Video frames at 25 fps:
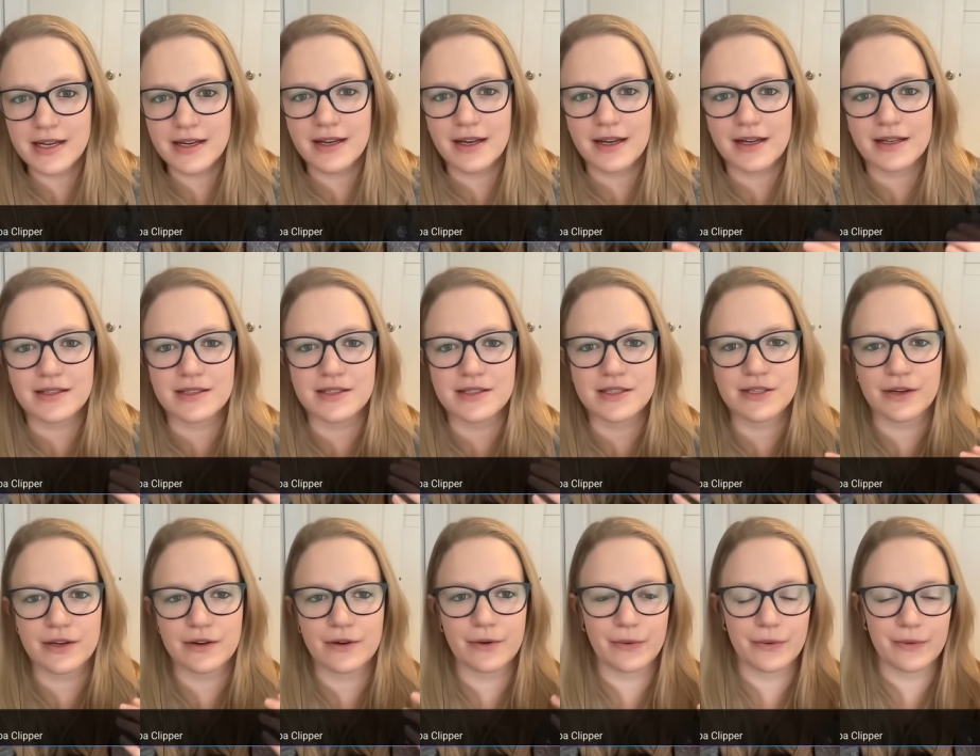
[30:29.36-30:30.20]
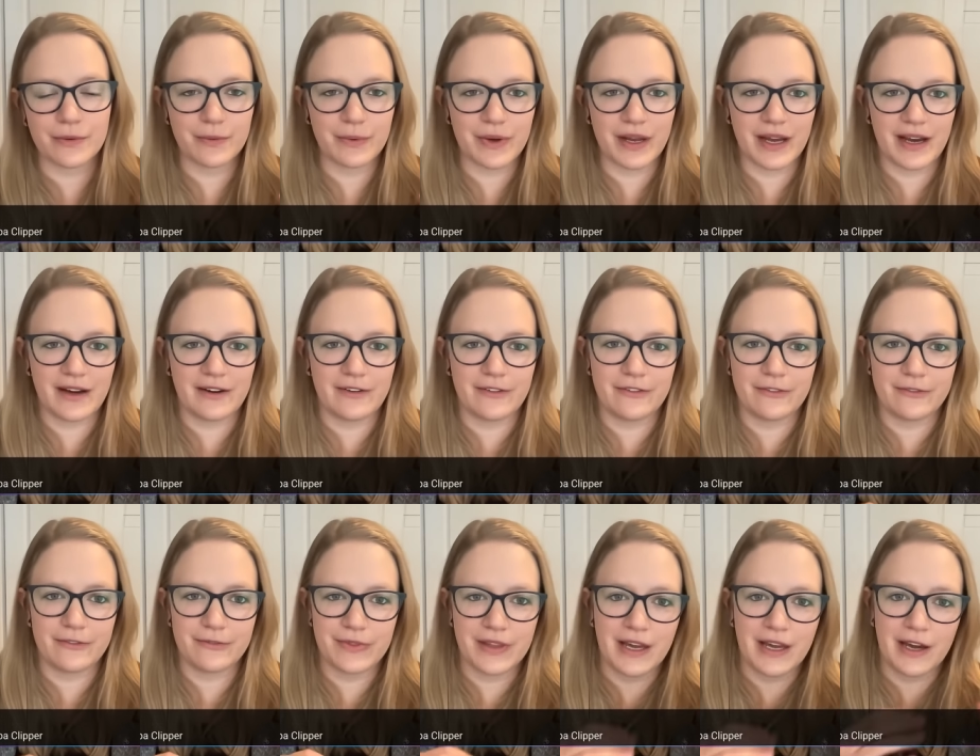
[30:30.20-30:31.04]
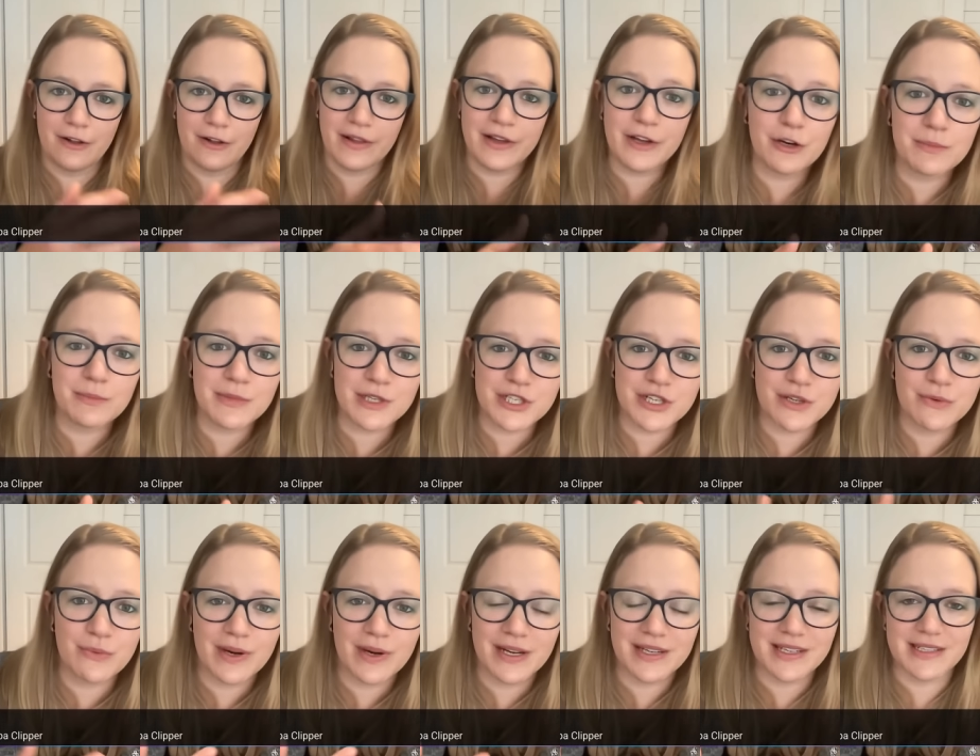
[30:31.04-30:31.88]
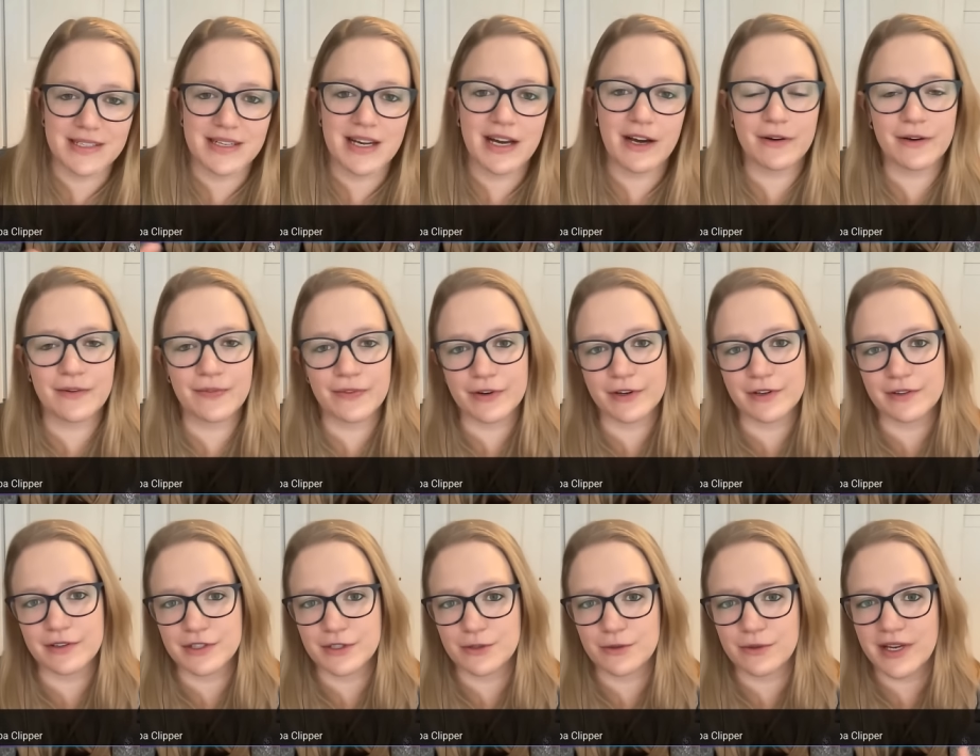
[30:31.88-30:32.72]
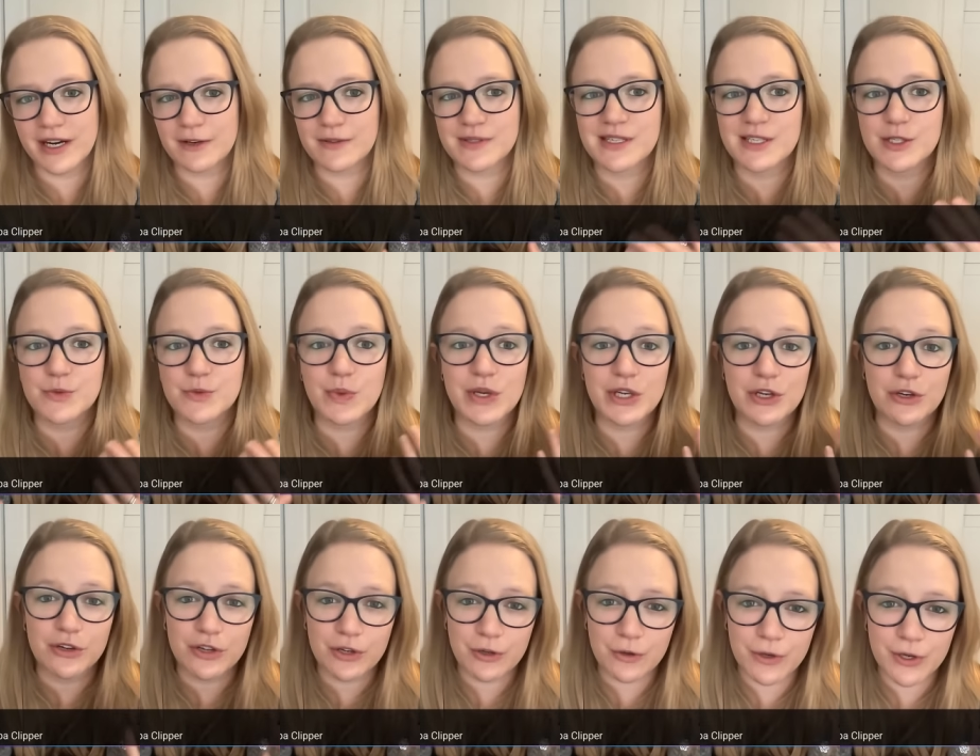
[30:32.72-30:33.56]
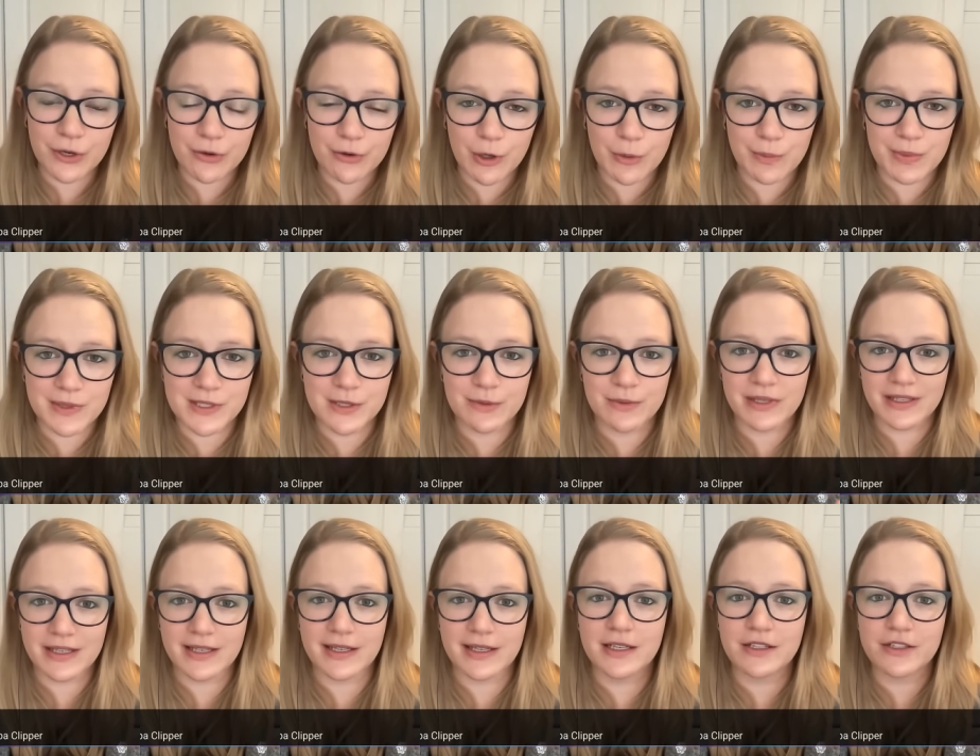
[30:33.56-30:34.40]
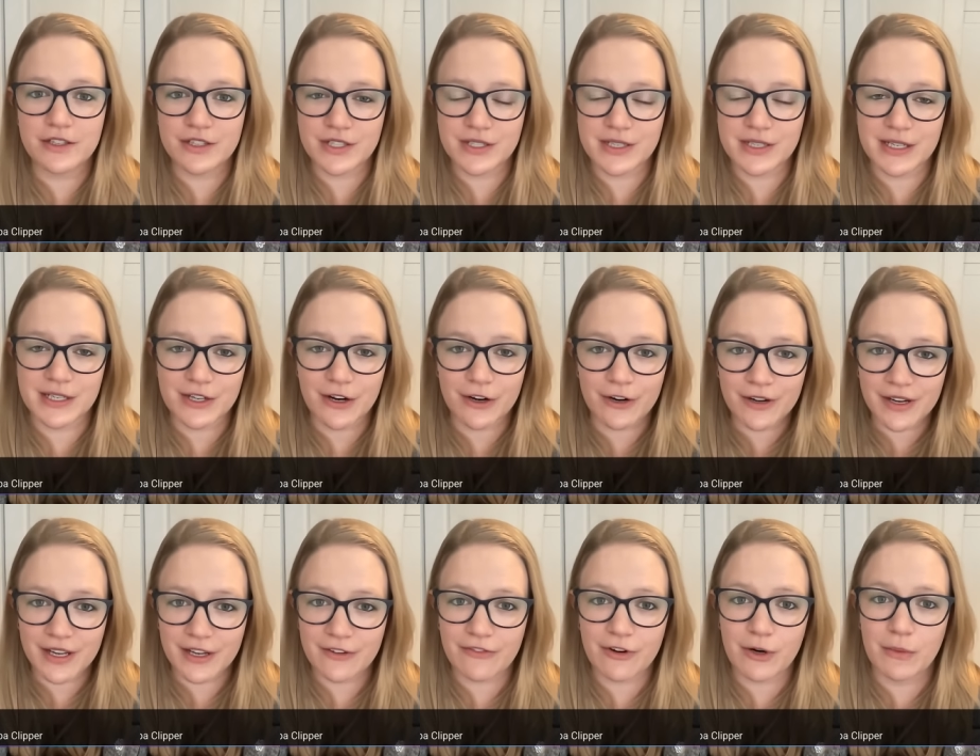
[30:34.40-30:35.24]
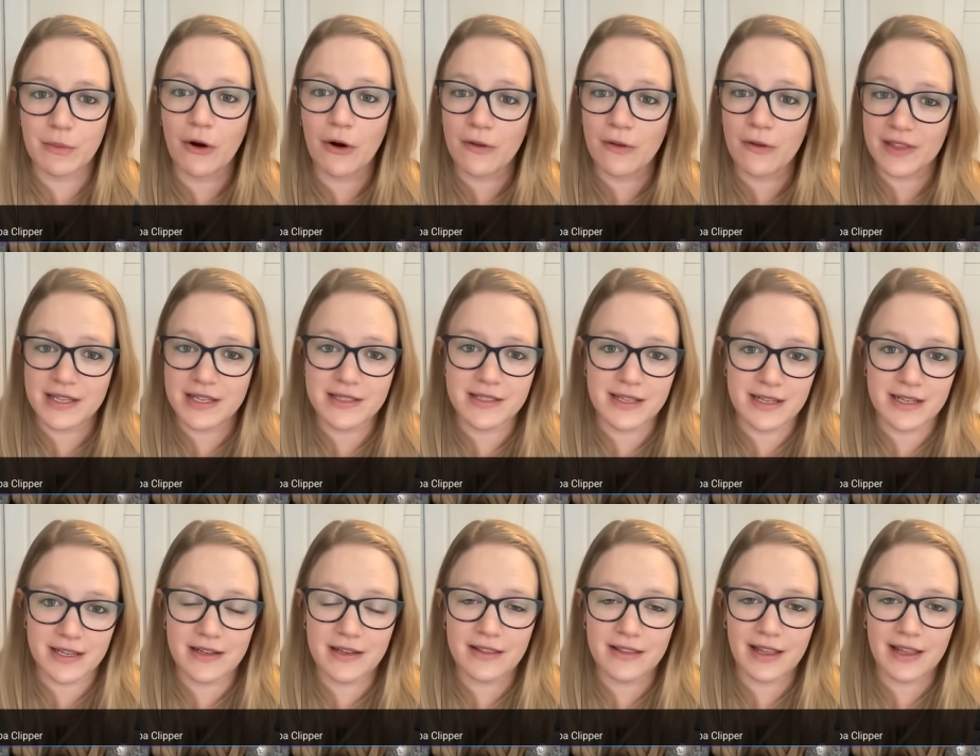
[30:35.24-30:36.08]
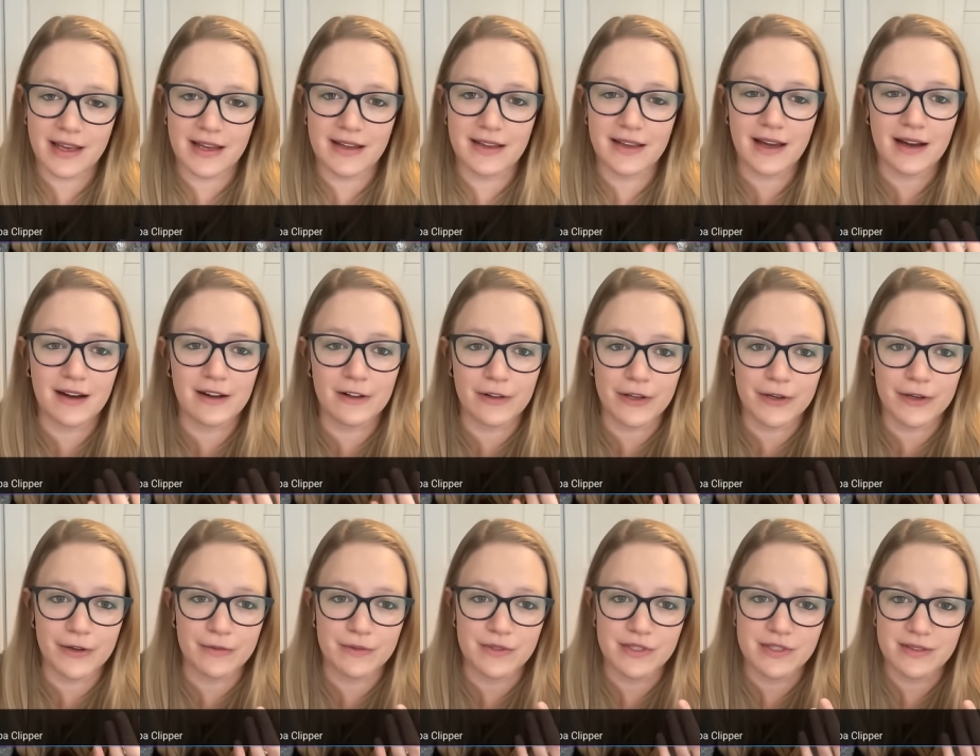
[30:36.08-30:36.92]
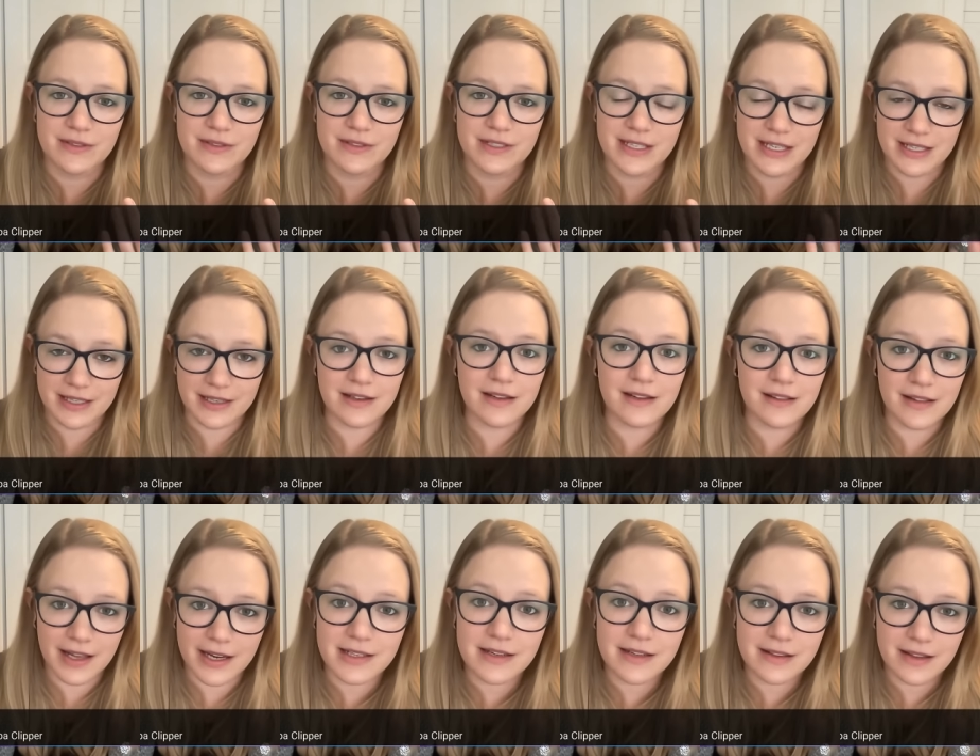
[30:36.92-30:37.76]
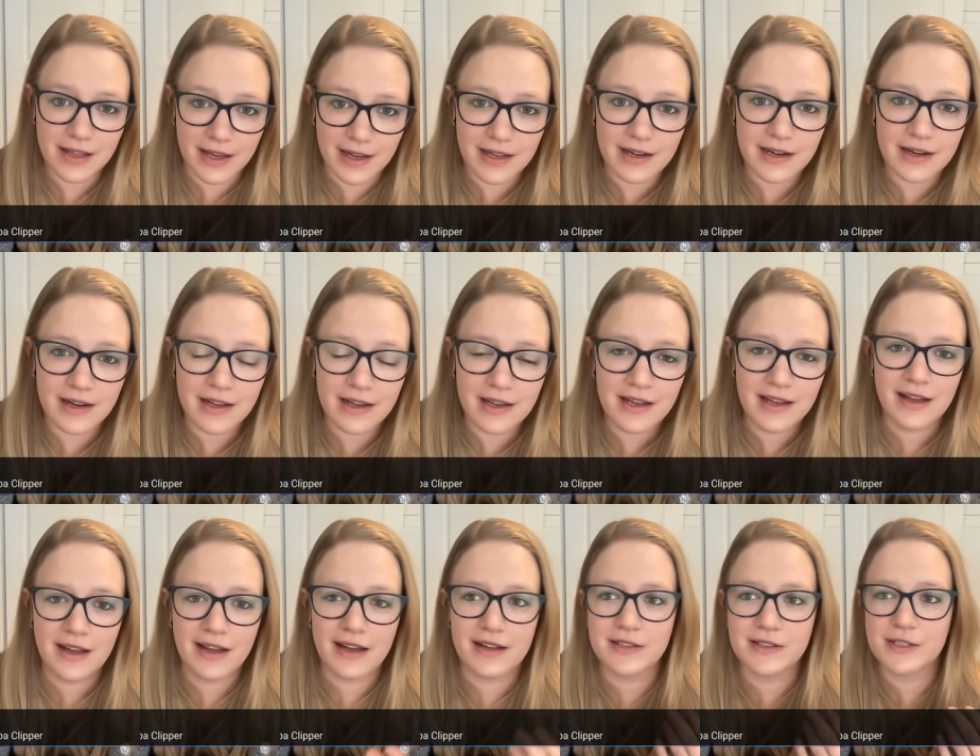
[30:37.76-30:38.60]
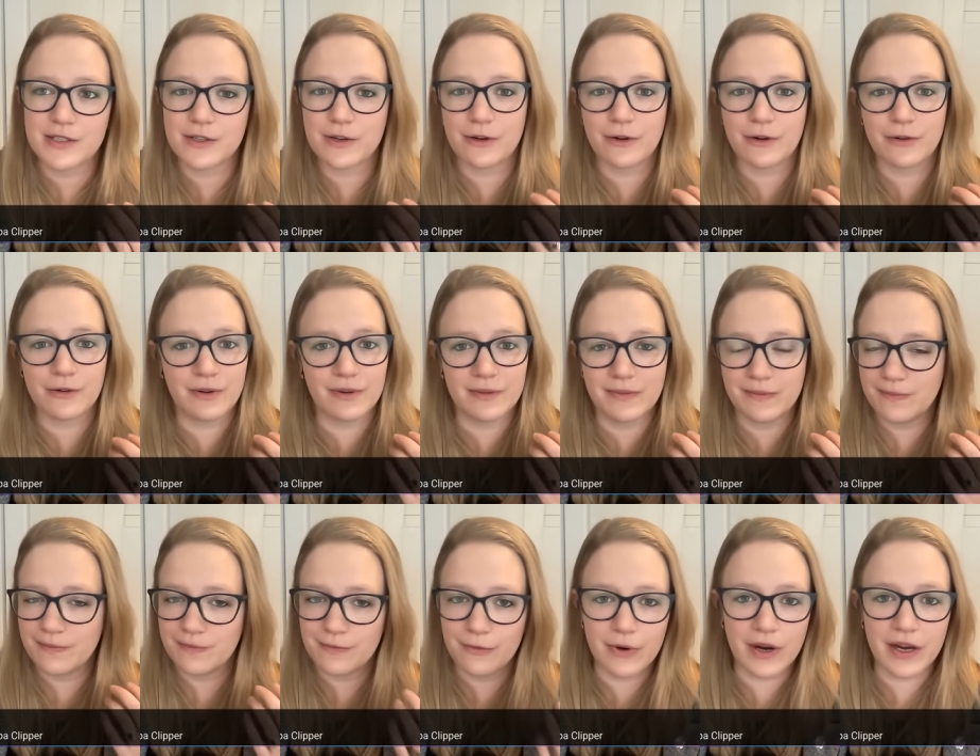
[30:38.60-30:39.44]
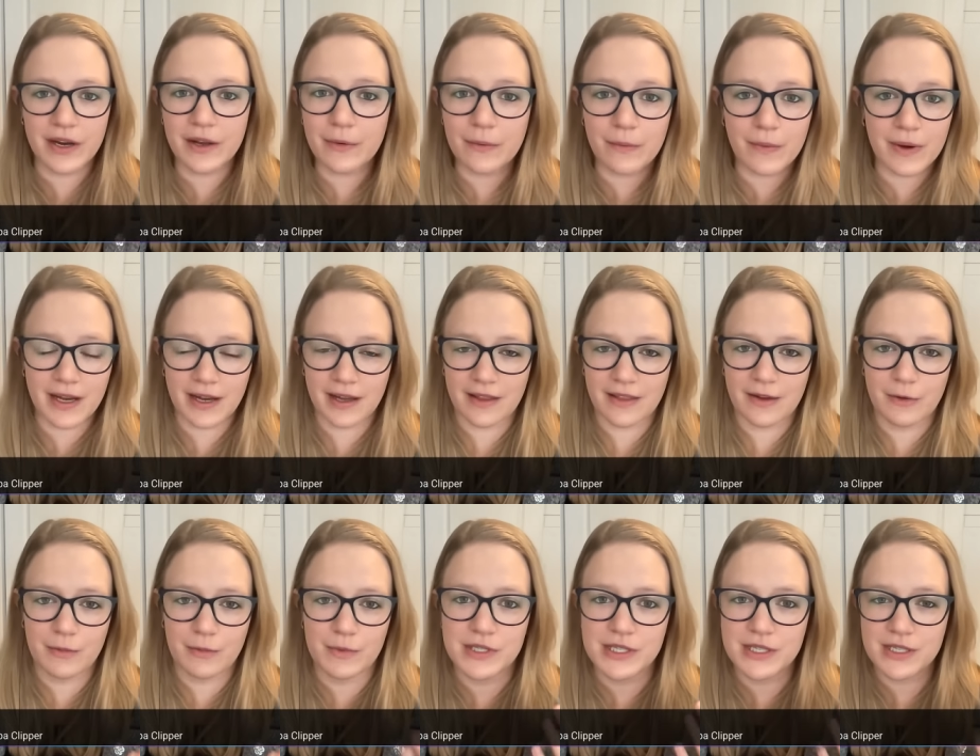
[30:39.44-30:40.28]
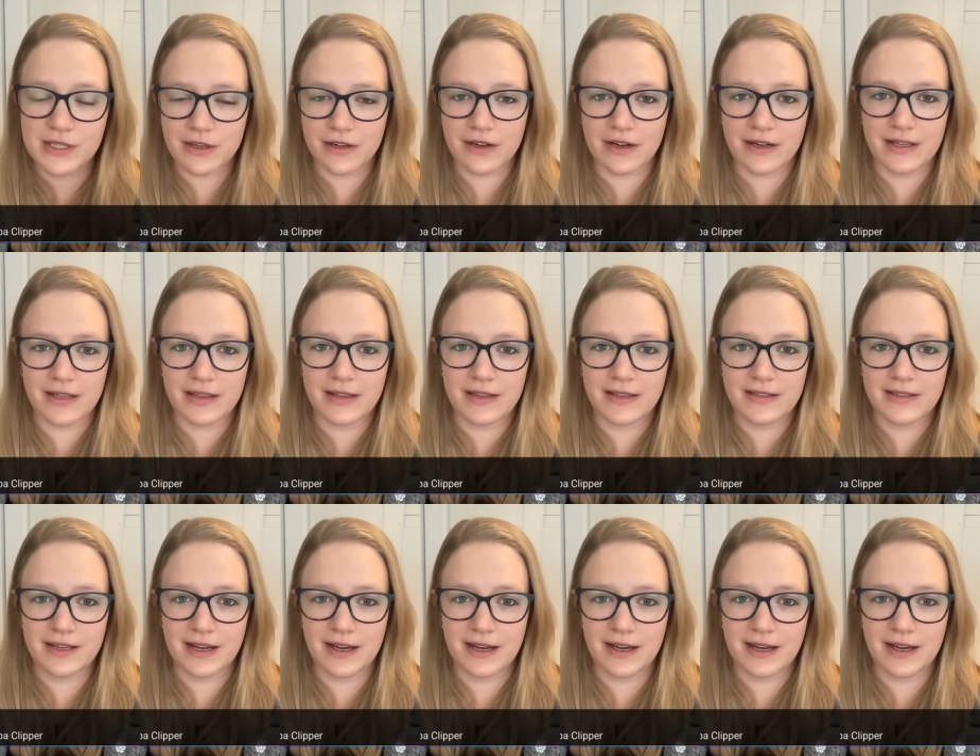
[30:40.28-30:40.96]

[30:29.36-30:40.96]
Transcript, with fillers: And so we have the Galileo mission winding down in the early 2000s. We know Europa is a really interesting target from all that data that Galileo did collect then. And so right away, it was started